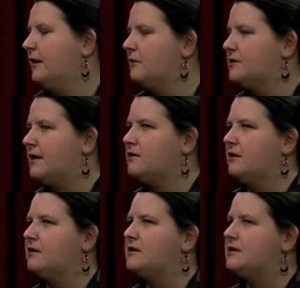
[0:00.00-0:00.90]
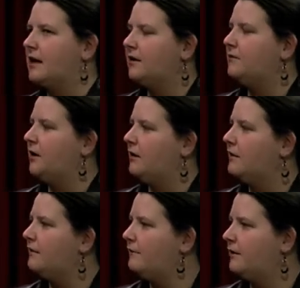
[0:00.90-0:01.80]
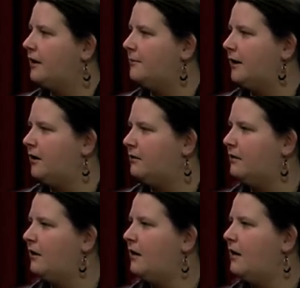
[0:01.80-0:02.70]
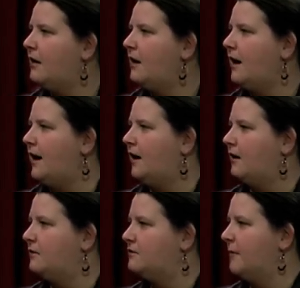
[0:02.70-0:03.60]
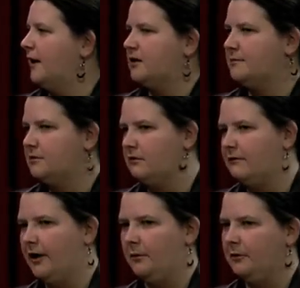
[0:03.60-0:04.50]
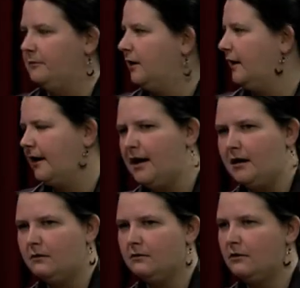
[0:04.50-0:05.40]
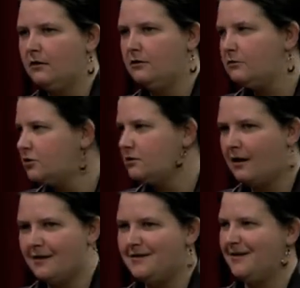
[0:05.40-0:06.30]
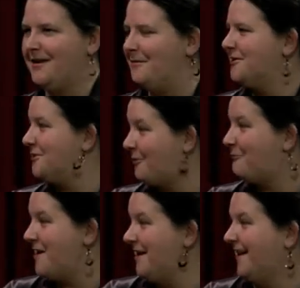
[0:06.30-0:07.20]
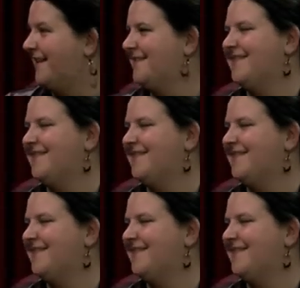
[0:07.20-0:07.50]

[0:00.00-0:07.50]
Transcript: I think it was actually at the second meeting that I found out about it. And my husband sort of elbowed me like, hey, you should talk to them because you're running.